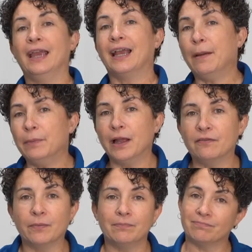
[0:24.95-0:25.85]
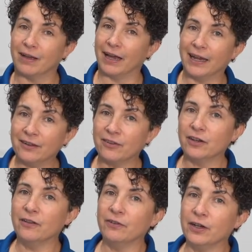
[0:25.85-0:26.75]
A couple of them I
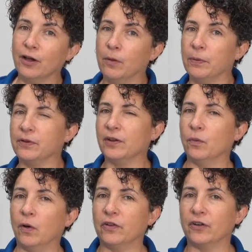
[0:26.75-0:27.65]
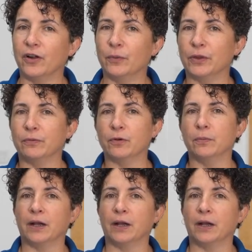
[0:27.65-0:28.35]
answered in the video, but you didn't watch it all the way through,